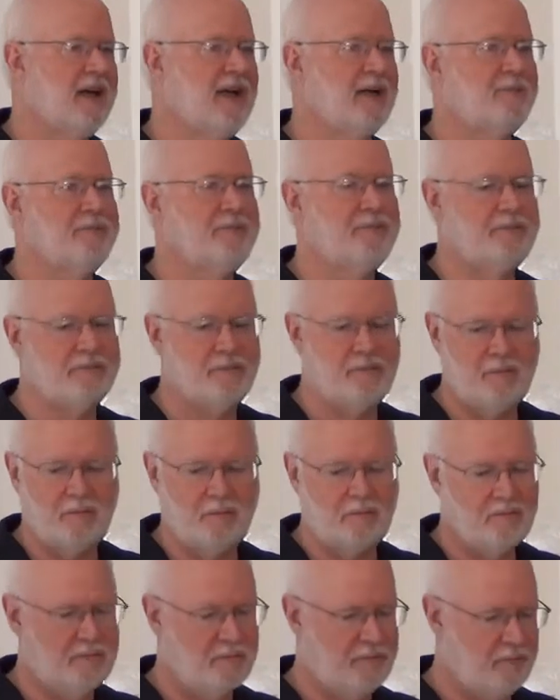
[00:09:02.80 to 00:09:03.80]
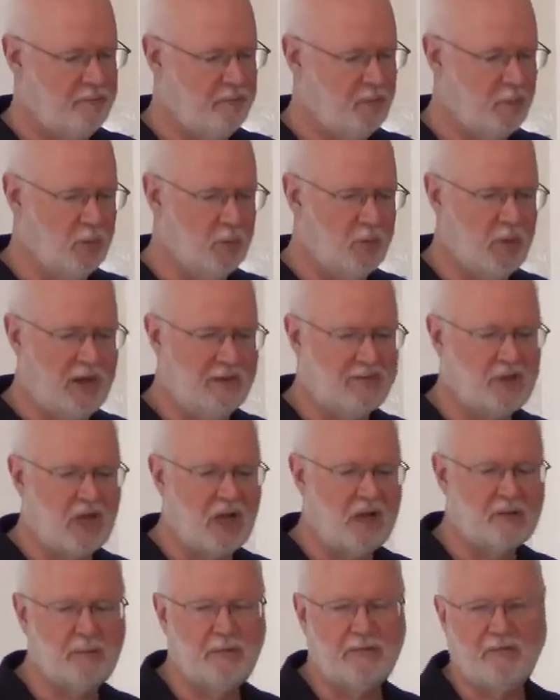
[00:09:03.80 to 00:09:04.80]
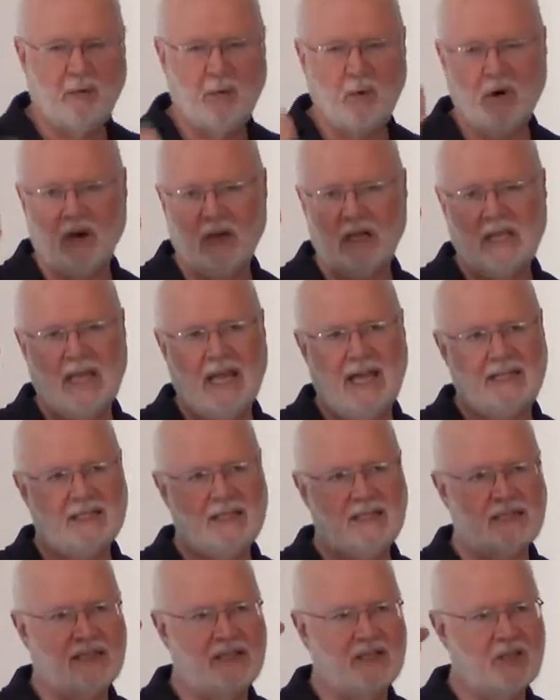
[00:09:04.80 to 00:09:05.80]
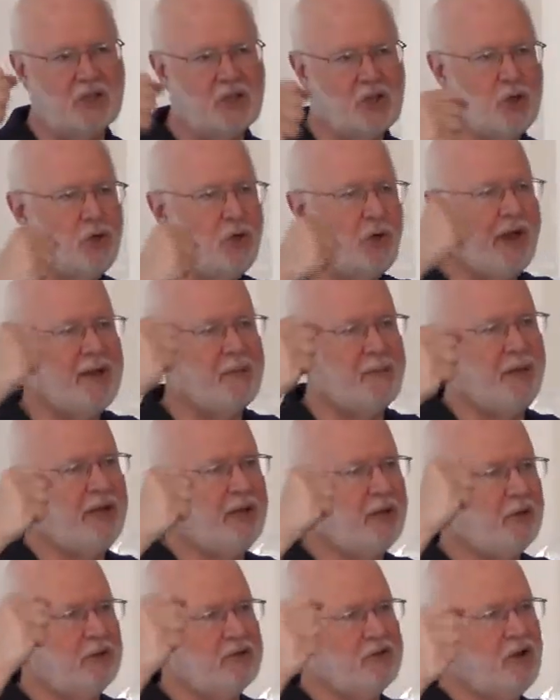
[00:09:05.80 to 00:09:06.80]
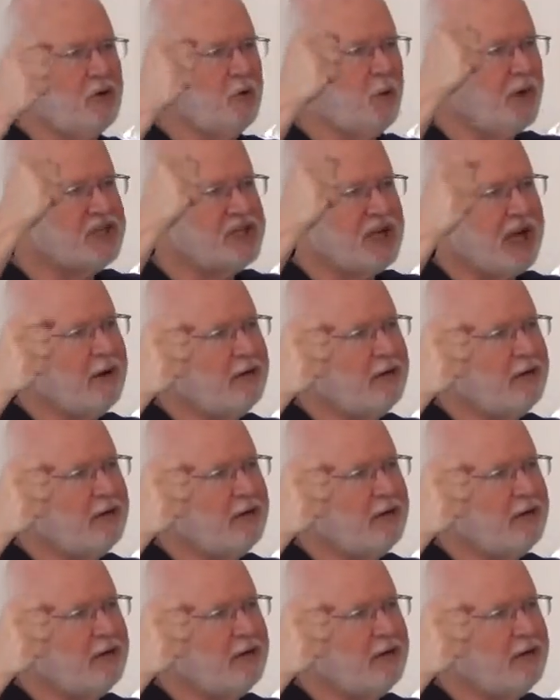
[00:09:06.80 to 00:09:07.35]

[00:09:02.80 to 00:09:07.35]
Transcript: Um, I've talked before in classes that the two great pillars on which